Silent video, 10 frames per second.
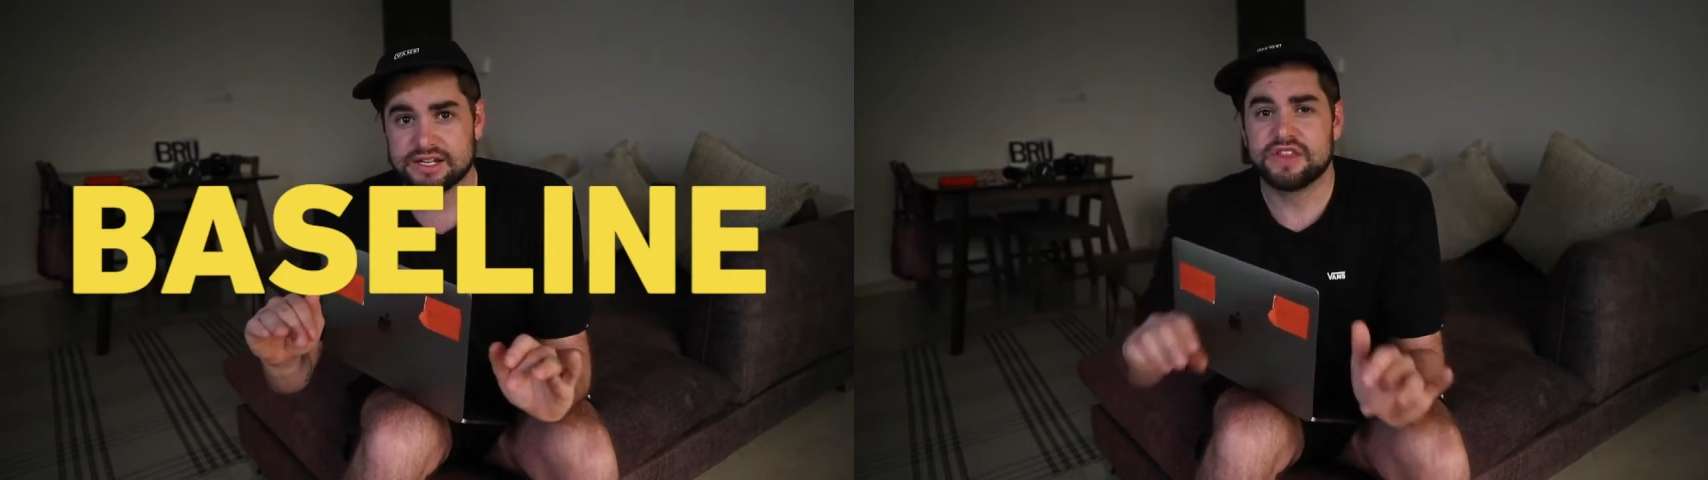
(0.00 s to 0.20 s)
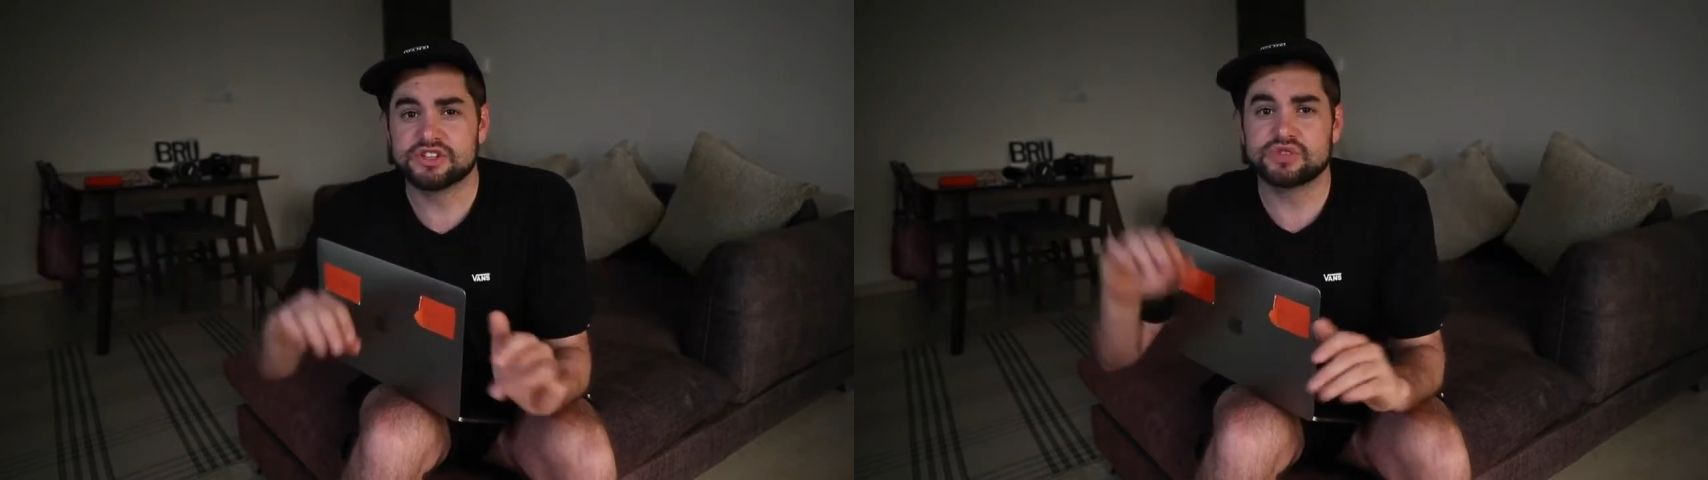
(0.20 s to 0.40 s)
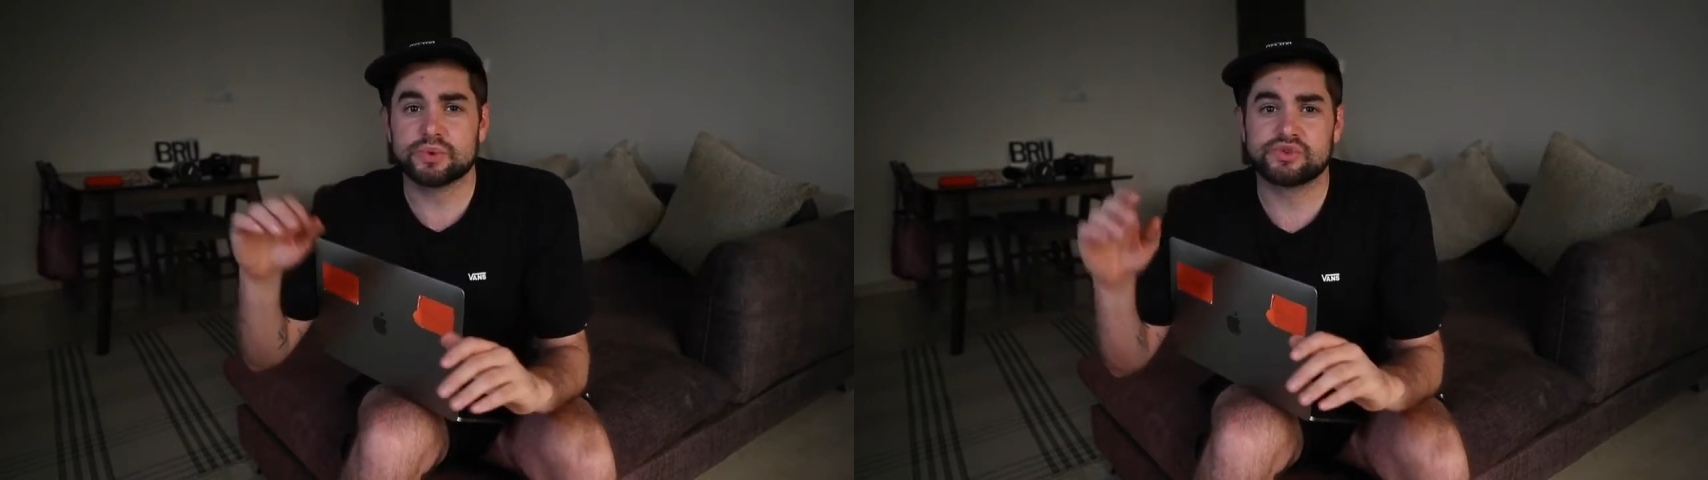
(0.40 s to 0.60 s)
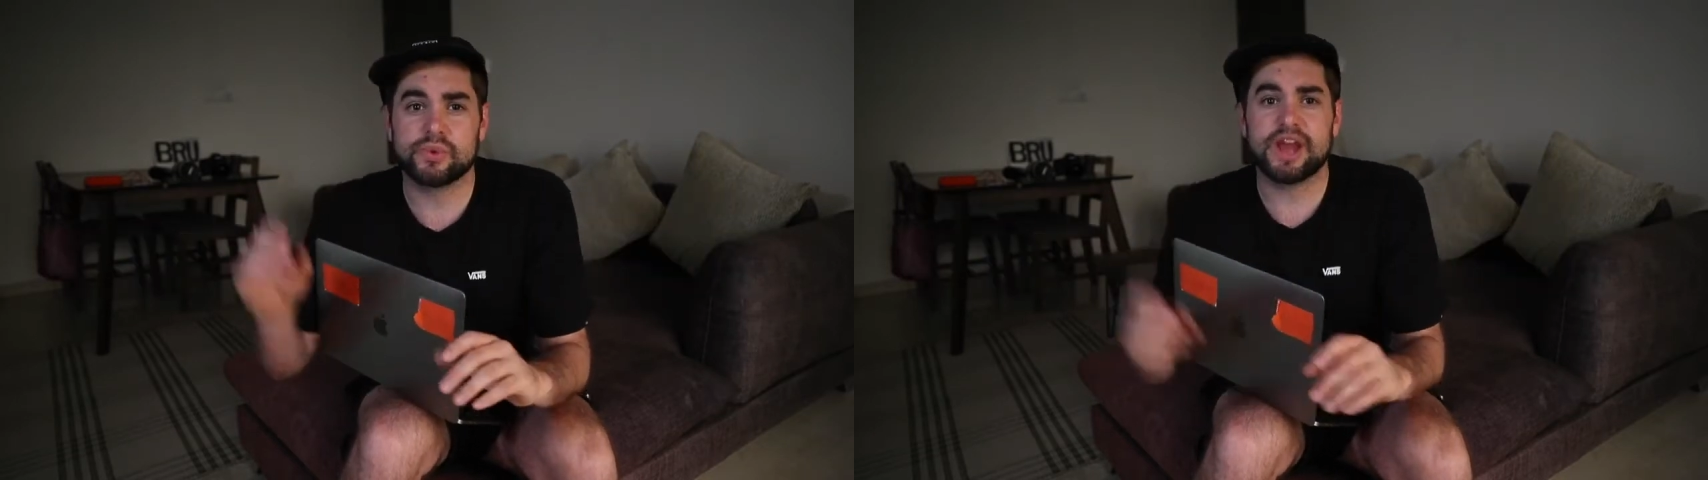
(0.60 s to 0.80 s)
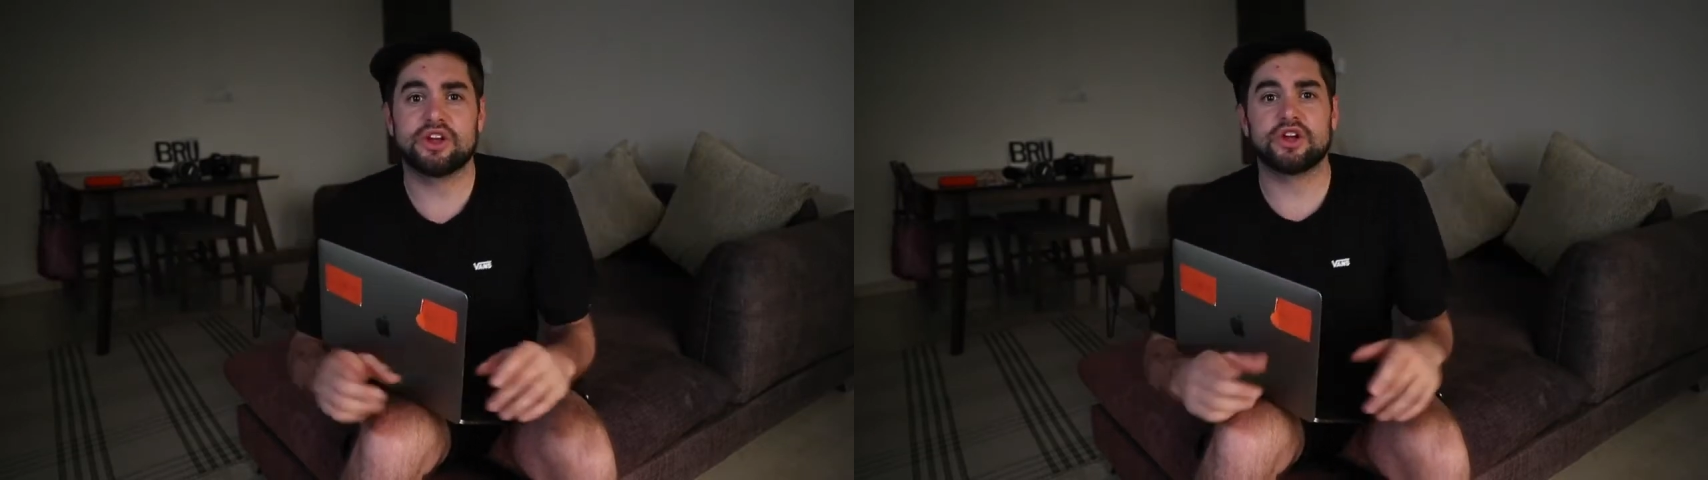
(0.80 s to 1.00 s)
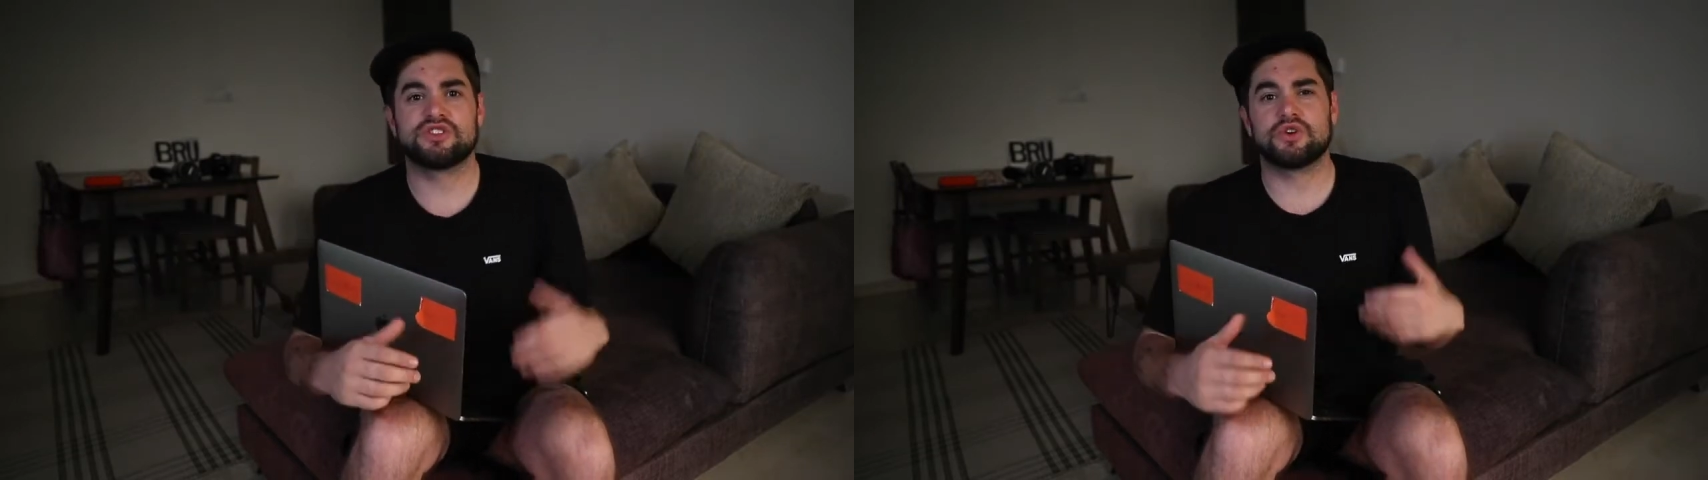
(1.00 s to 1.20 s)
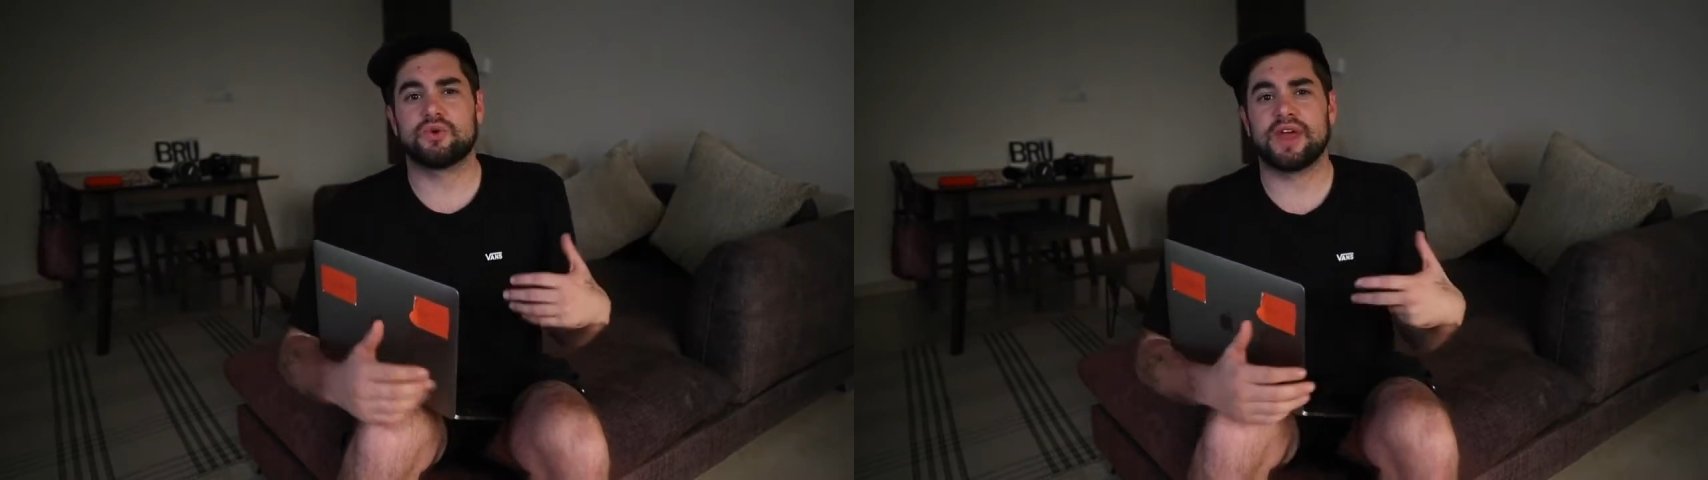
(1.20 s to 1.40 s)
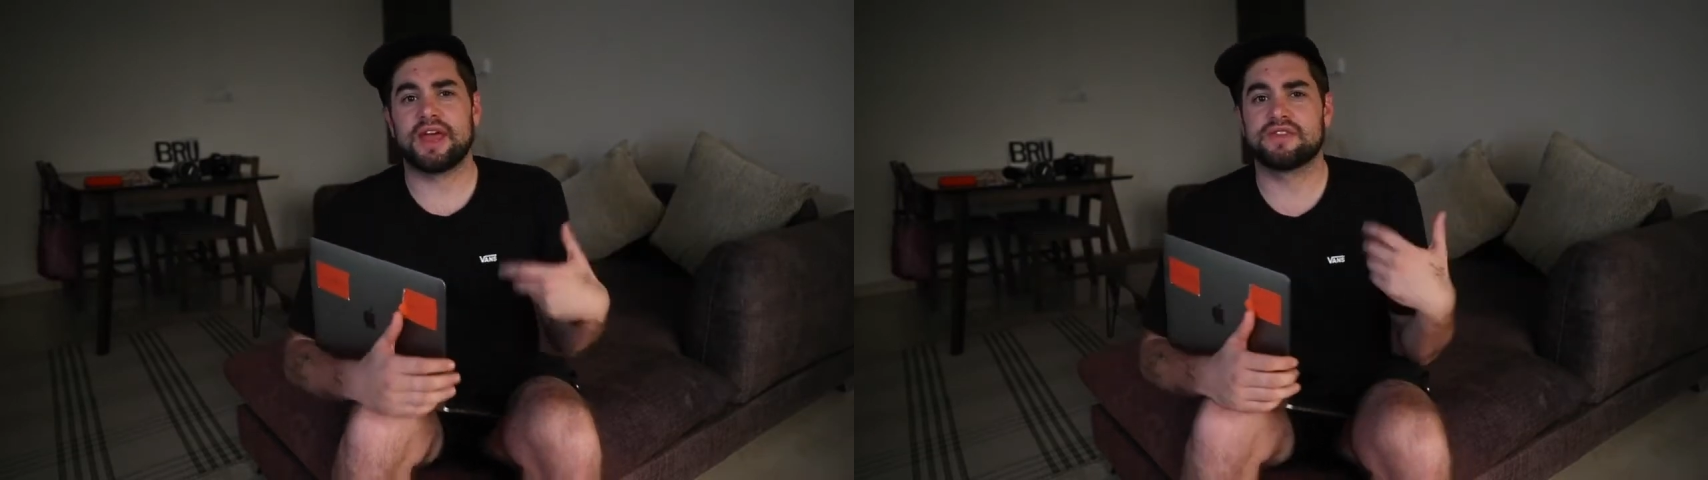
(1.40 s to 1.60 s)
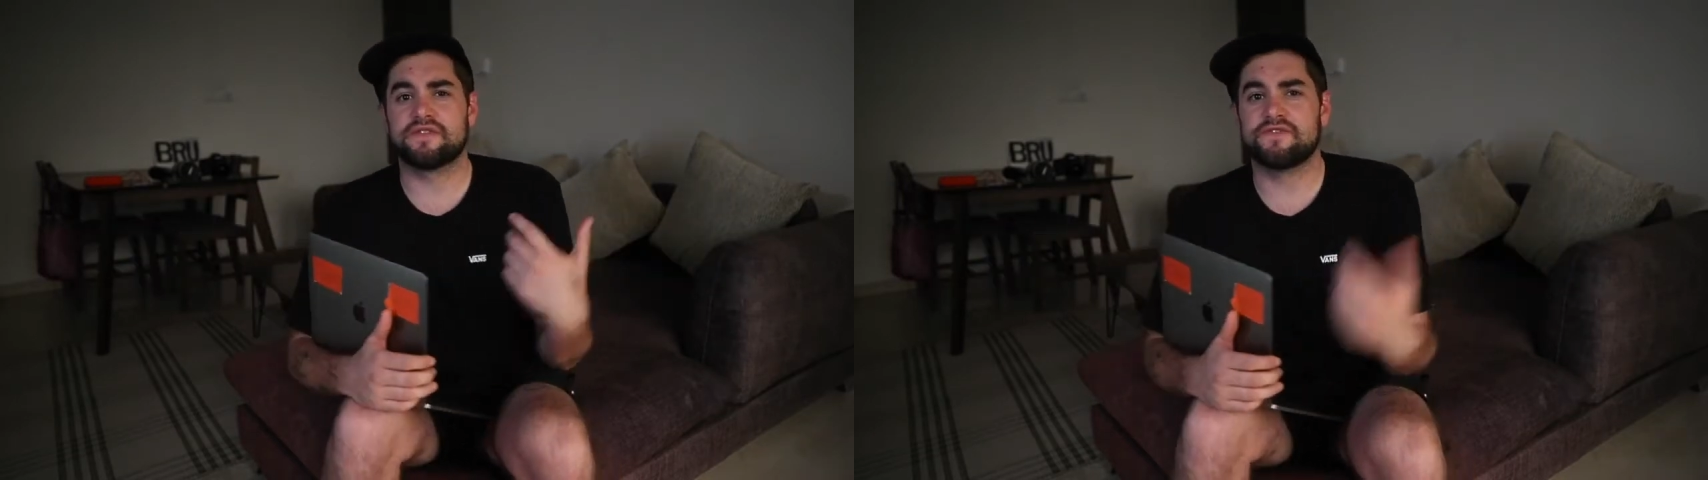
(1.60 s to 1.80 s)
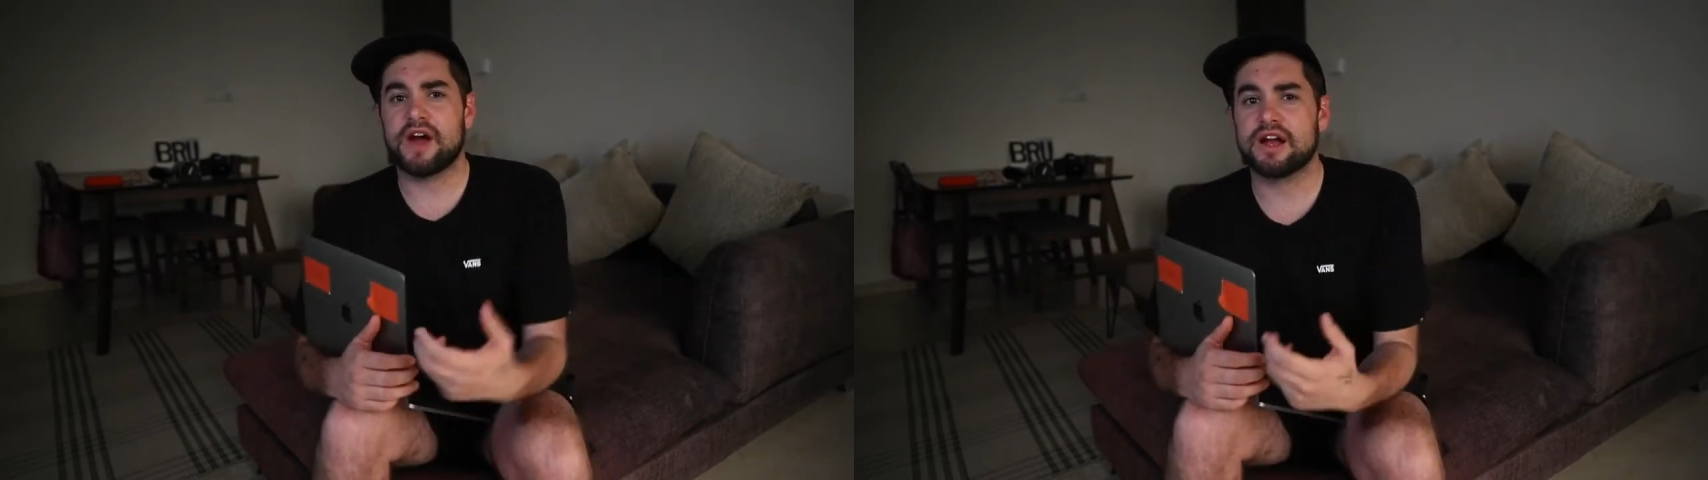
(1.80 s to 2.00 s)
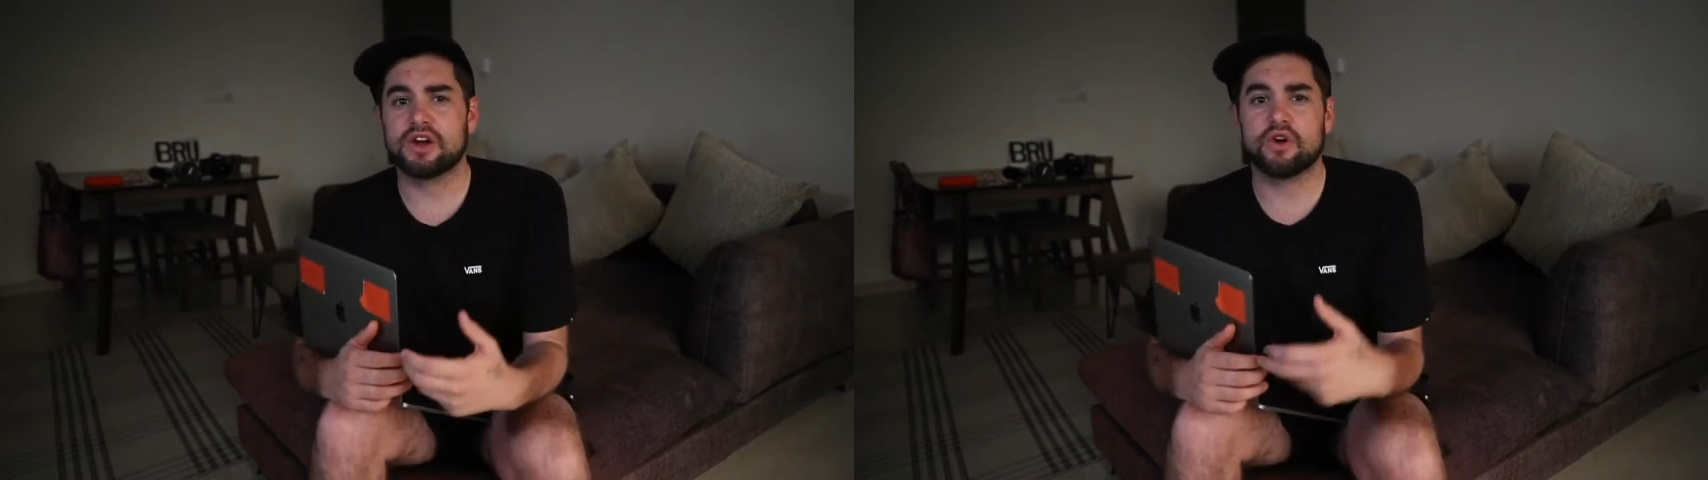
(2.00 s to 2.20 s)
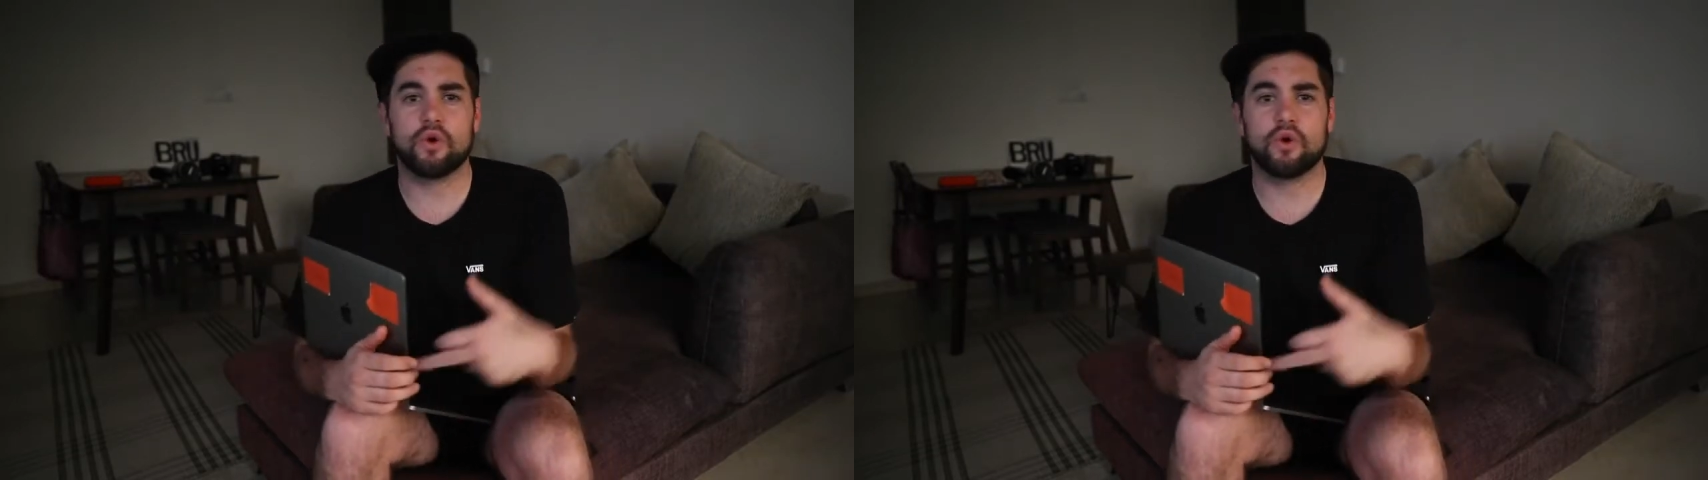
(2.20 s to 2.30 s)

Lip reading: This is what's really going to create the funk